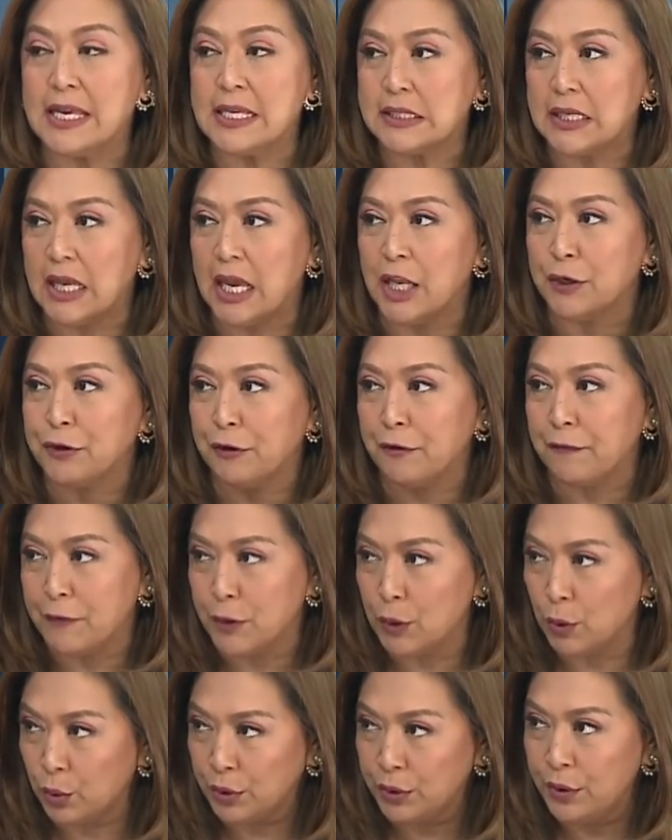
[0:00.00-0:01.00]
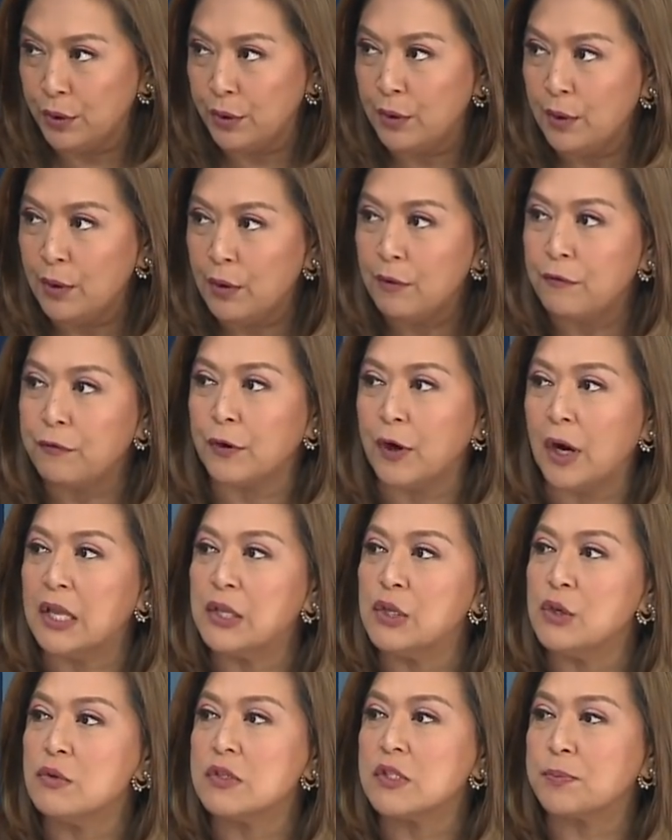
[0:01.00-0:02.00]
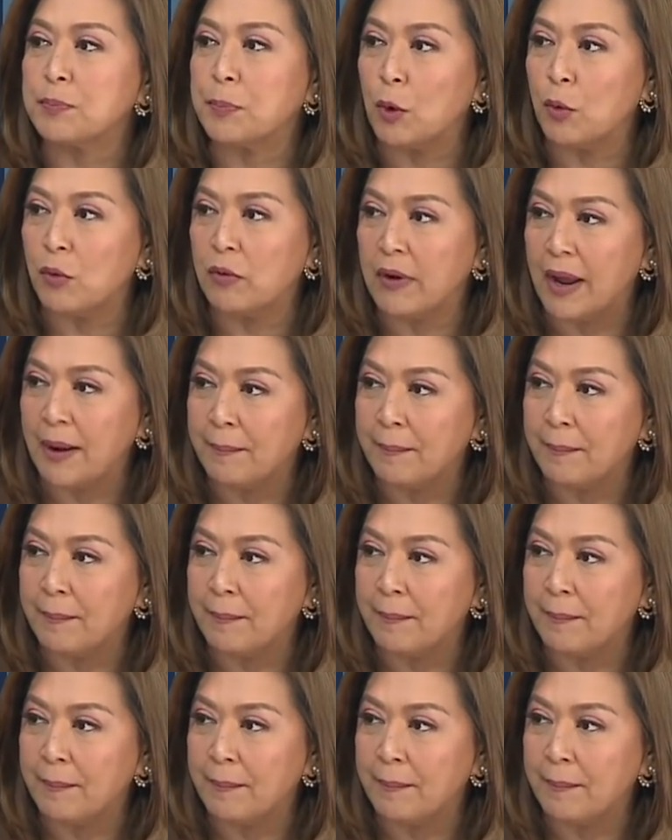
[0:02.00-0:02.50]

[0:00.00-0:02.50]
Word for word: is interviewed for a news program?